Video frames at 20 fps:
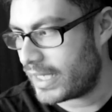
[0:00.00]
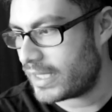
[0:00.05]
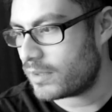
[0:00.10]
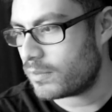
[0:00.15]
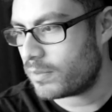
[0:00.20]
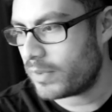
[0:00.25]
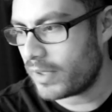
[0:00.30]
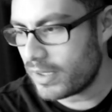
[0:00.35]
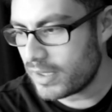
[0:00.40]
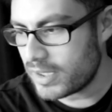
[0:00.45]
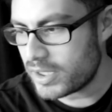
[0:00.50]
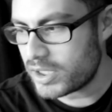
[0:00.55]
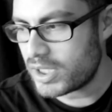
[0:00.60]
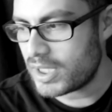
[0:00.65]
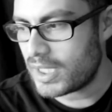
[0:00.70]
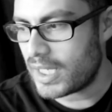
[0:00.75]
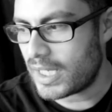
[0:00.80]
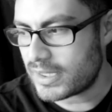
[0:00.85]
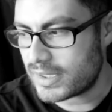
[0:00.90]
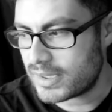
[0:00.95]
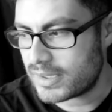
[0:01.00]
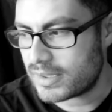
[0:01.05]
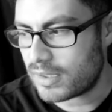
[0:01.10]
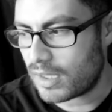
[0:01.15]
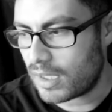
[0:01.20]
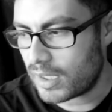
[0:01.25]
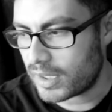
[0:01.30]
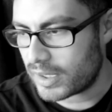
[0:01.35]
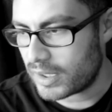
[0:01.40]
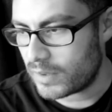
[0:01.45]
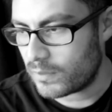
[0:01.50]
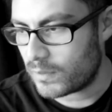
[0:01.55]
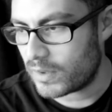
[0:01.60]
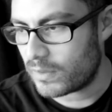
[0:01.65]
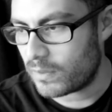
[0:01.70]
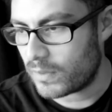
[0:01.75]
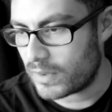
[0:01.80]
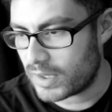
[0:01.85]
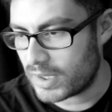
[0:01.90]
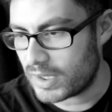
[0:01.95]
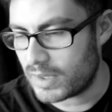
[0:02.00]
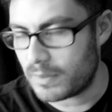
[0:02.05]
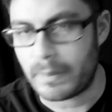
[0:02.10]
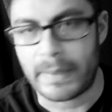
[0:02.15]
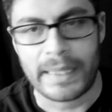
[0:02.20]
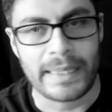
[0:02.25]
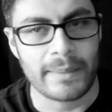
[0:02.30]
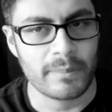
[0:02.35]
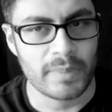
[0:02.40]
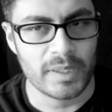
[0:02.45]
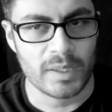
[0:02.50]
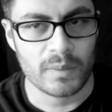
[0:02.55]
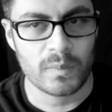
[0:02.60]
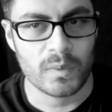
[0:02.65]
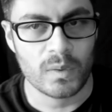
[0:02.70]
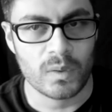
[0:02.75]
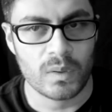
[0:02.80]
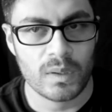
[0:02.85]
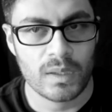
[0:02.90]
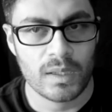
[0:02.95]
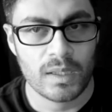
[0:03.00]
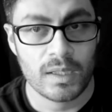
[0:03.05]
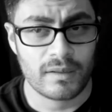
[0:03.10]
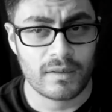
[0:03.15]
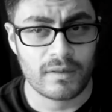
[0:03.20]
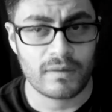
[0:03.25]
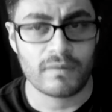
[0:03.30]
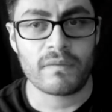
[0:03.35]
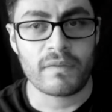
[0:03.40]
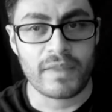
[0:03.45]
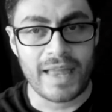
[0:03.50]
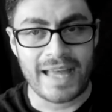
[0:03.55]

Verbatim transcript: And apparently she got to talking with one of the main people of